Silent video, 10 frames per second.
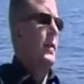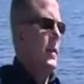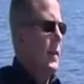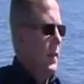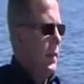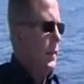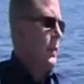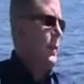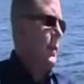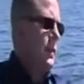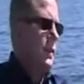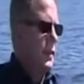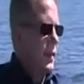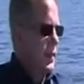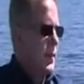city, the city
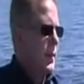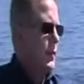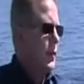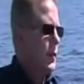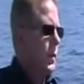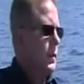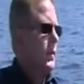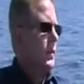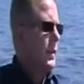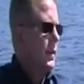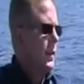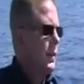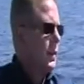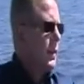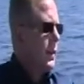itself, I think if you look at the
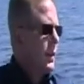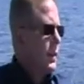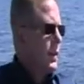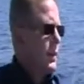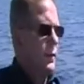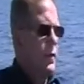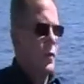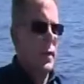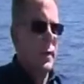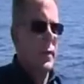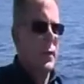city, I think we should never